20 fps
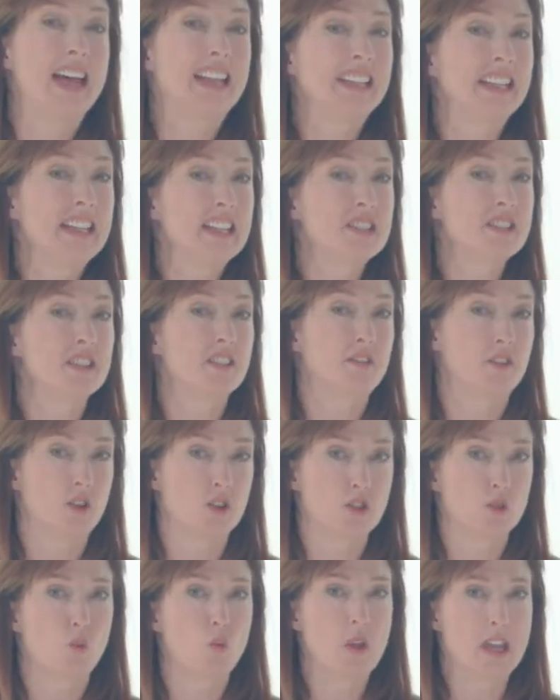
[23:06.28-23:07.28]
at least the
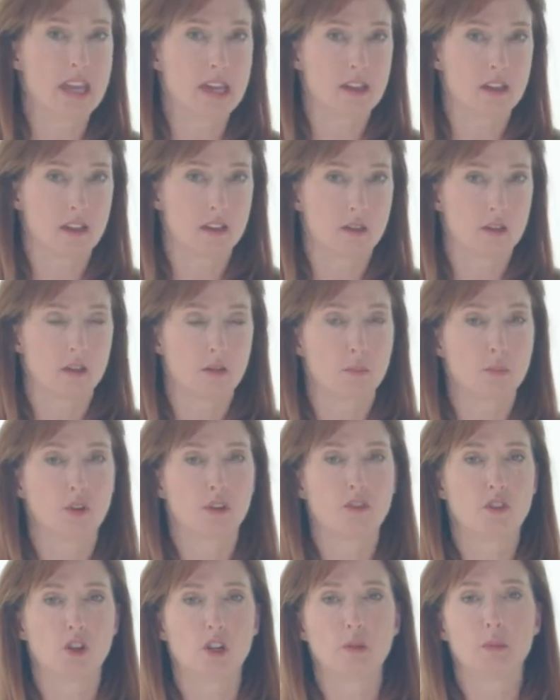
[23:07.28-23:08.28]
first week,
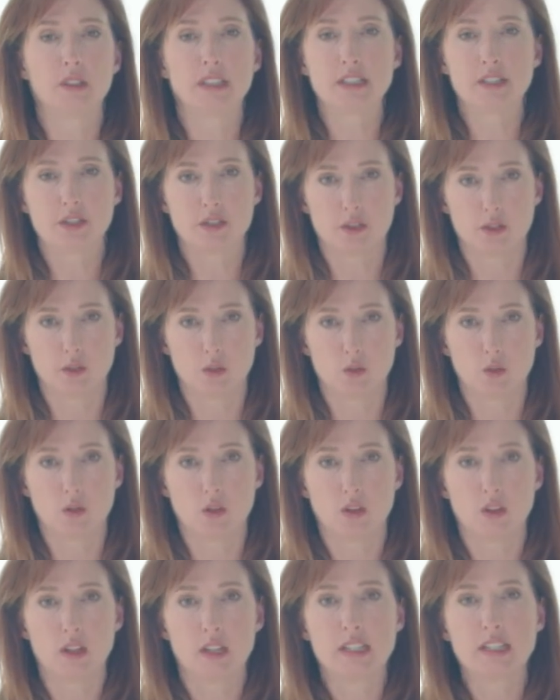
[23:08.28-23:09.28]
preferably 2,
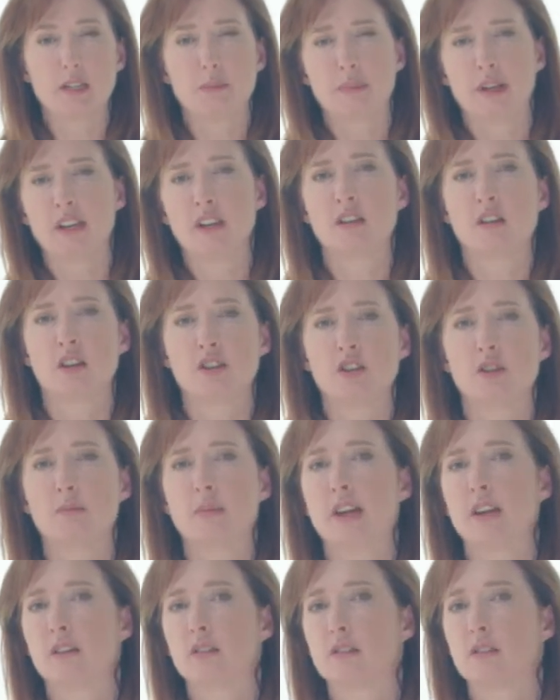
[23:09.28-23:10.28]
depending on your
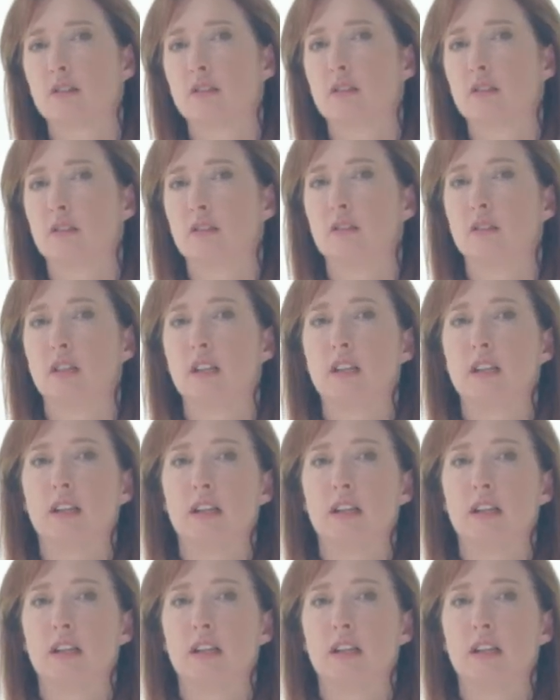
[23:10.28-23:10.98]
medical